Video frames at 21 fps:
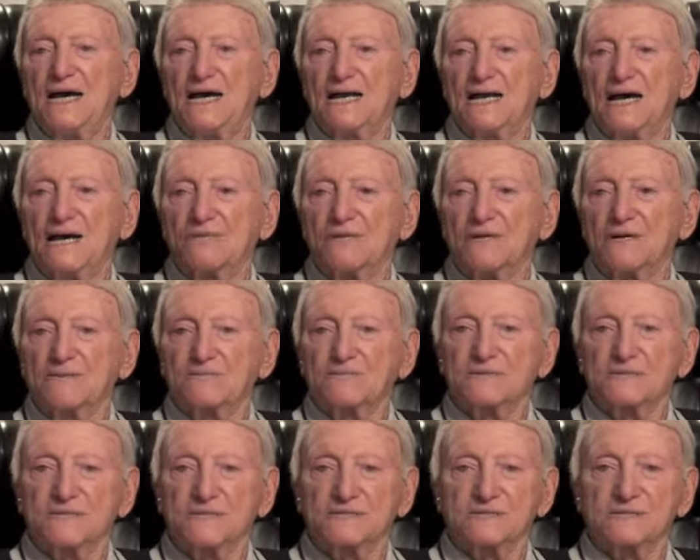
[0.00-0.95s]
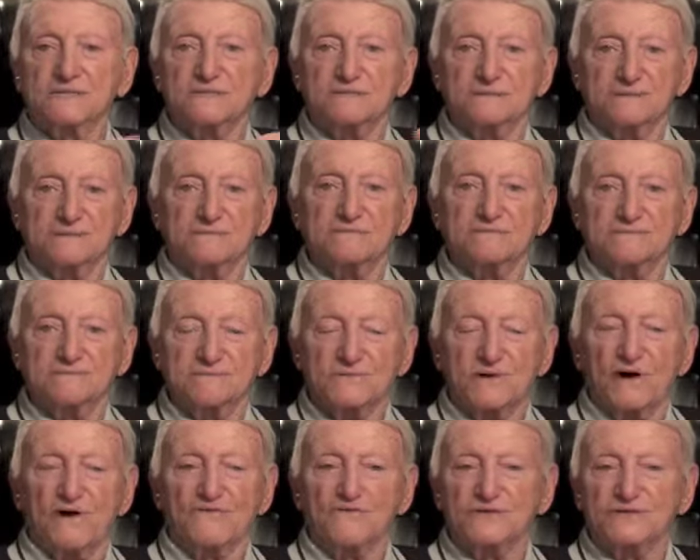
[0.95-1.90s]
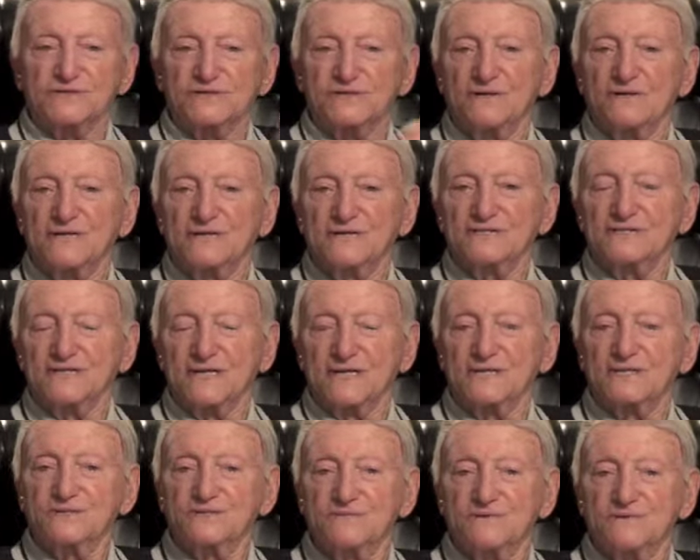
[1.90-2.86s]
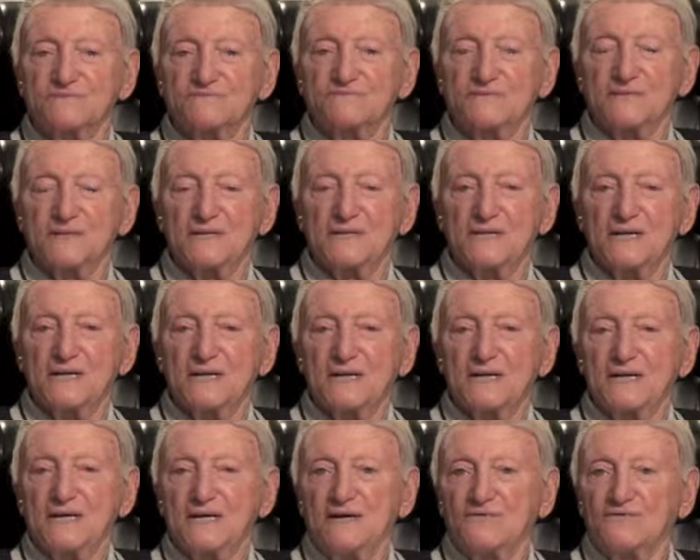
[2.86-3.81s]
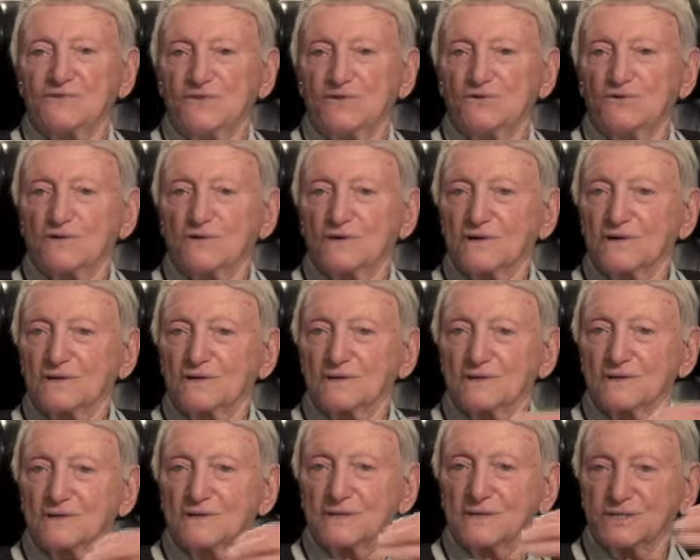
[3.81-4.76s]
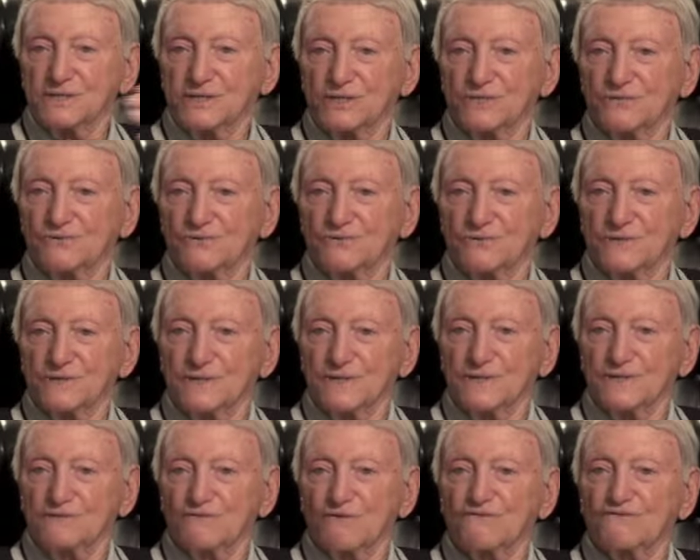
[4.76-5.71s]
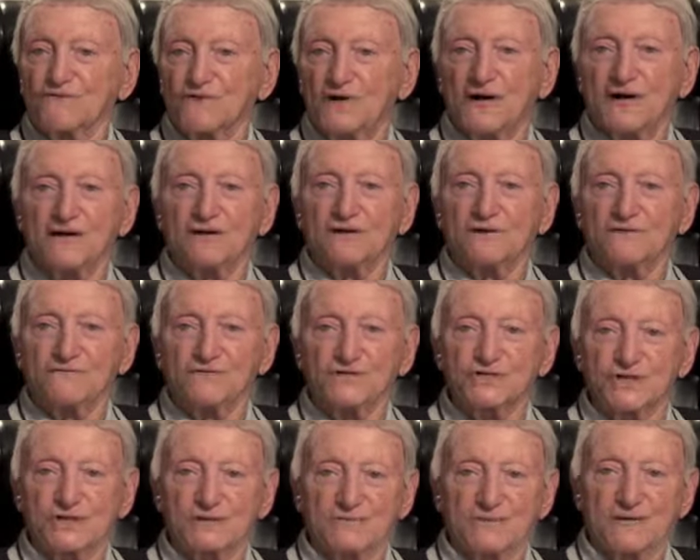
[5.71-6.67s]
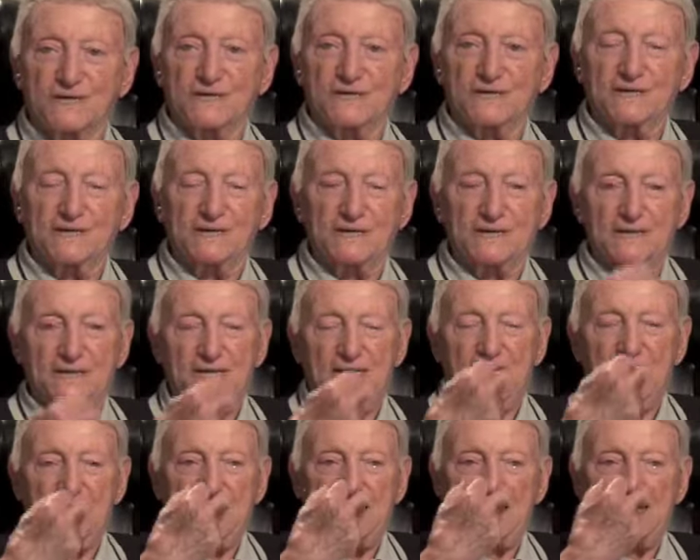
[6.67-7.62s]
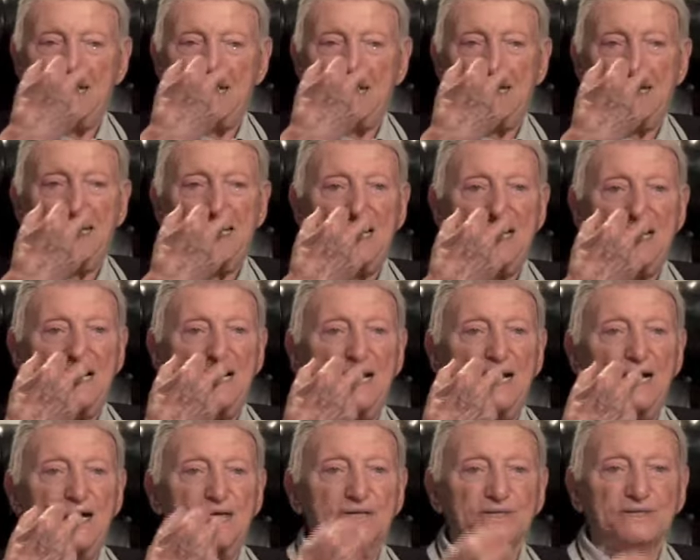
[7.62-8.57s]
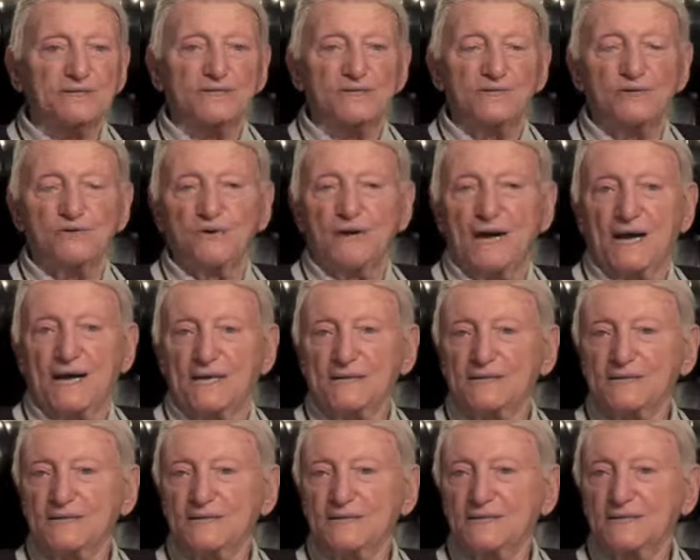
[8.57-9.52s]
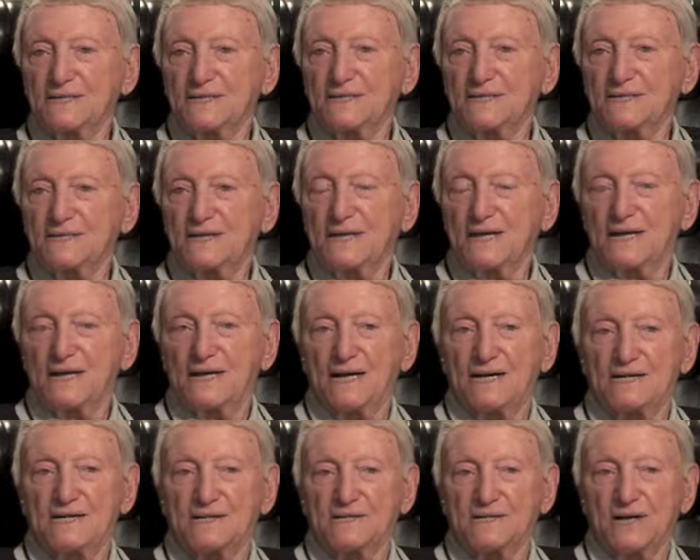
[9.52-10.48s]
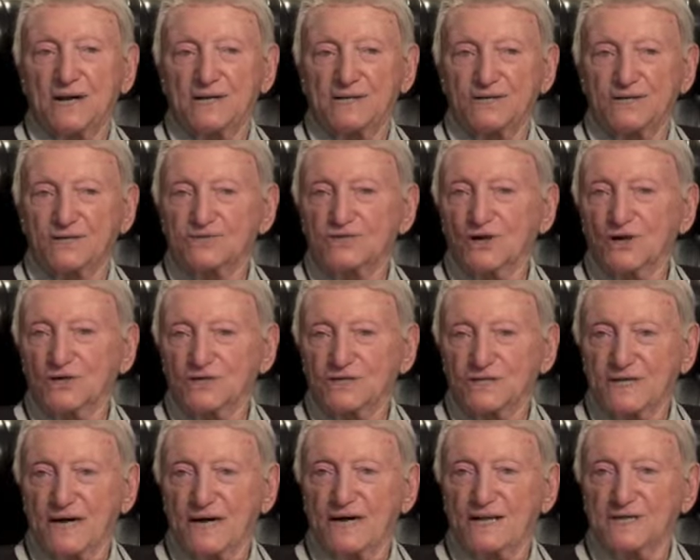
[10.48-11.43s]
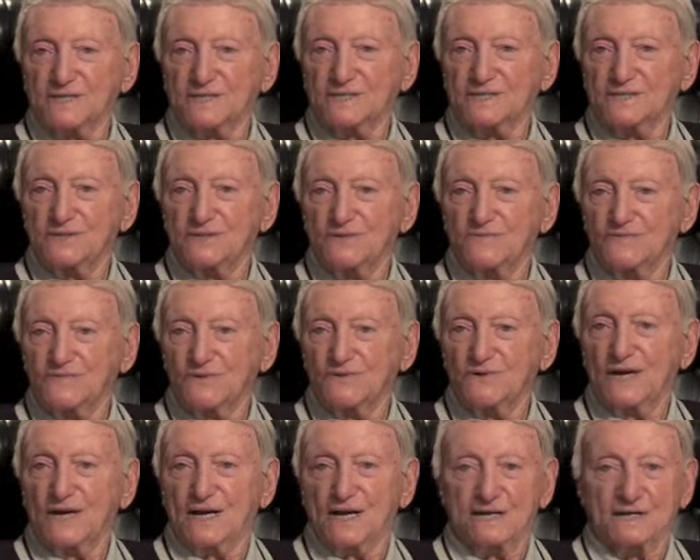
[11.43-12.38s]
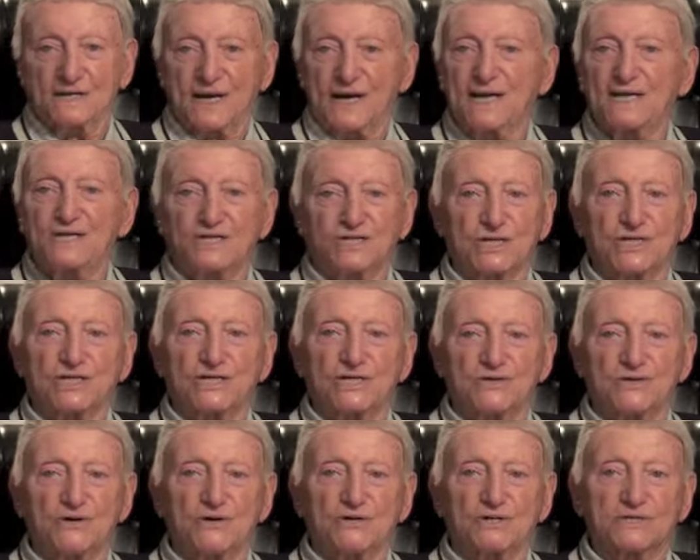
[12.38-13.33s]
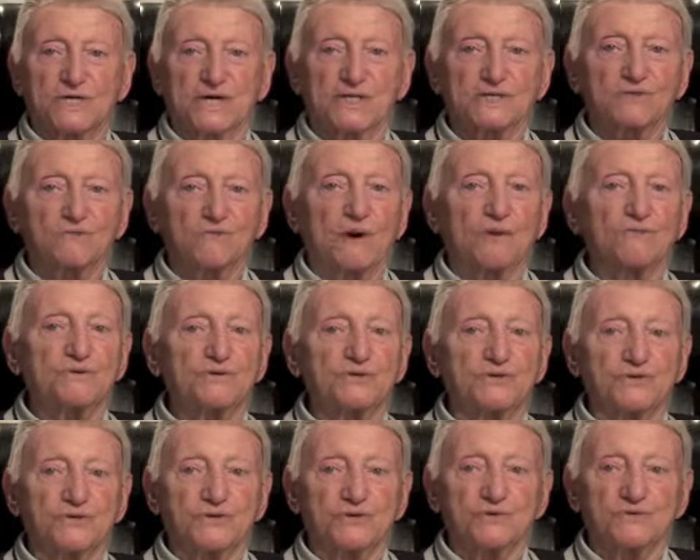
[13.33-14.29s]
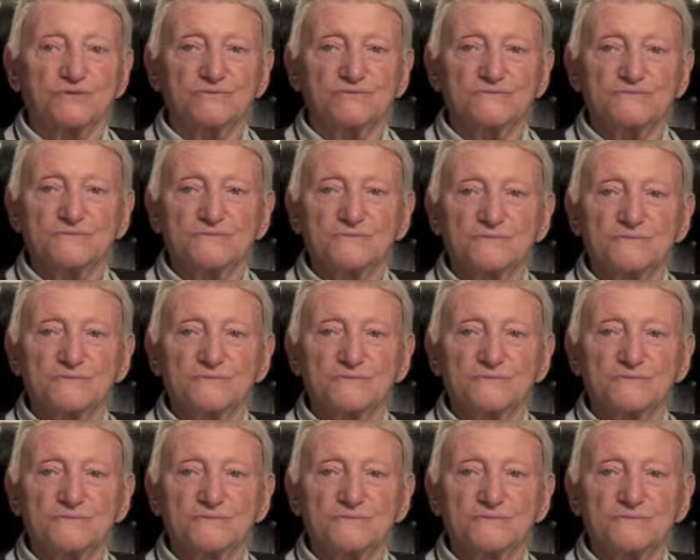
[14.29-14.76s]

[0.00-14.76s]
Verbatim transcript: And I went up to this officer and said to him, If you were a Jew and you were flying over Germany and you had and on your dog tags, if you had an H on your dog tags, what would you do?